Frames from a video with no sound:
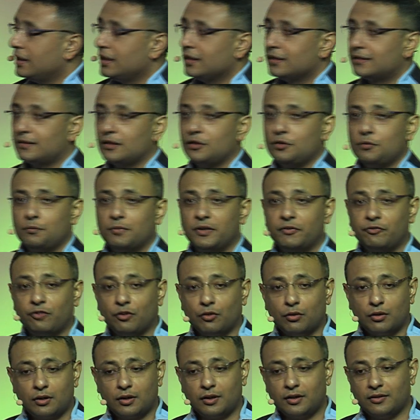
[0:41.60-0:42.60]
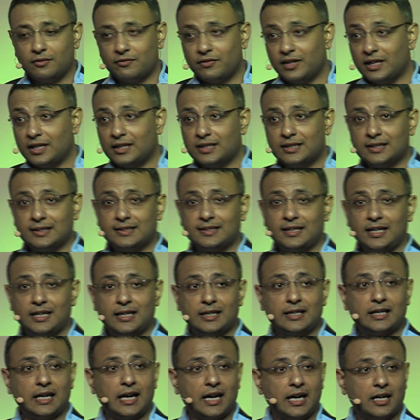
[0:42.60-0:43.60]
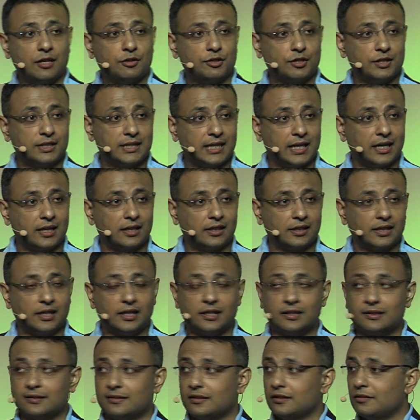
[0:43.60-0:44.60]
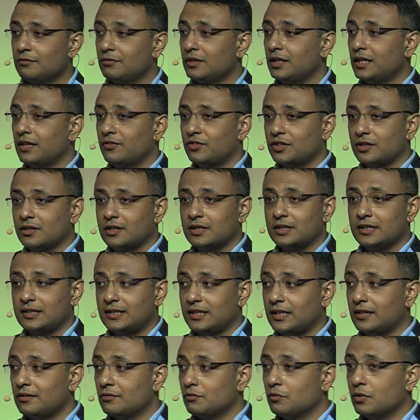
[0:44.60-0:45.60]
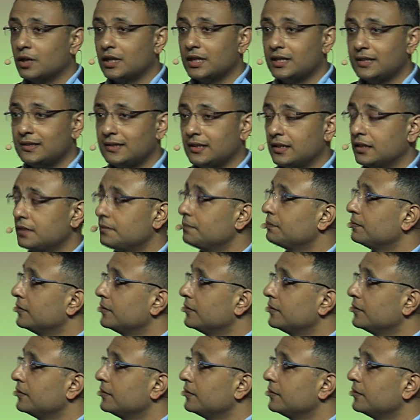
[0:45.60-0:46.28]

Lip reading: So before we understand how to tackle cancer, we have to understand what is it.